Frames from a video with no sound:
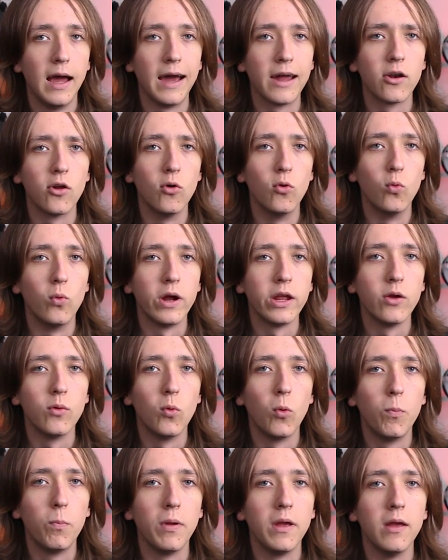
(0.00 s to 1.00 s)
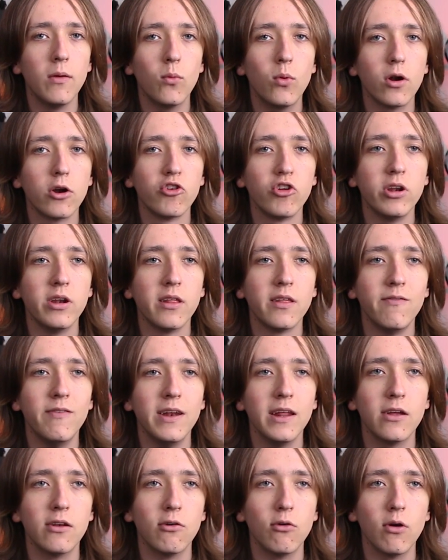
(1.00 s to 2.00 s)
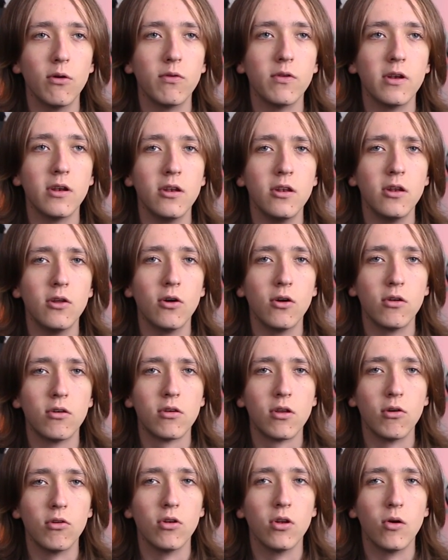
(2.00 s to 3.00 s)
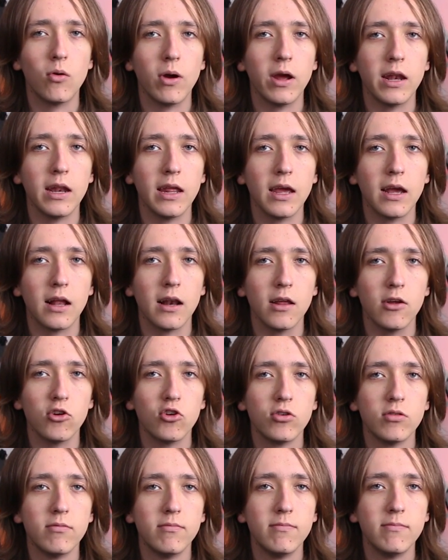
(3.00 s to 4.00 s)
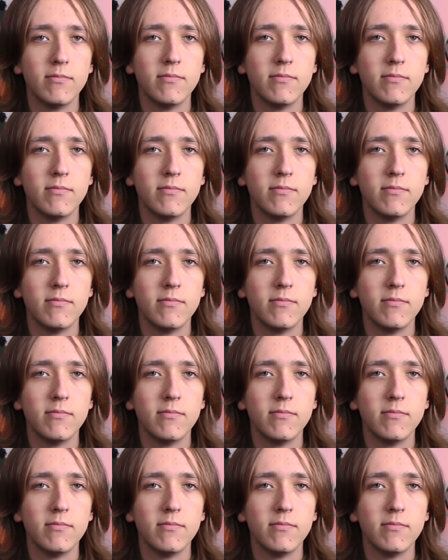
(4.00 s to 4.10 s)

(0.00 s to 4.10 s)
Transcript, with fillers: I don't know why you would be watching this video though if you no, don't know any English.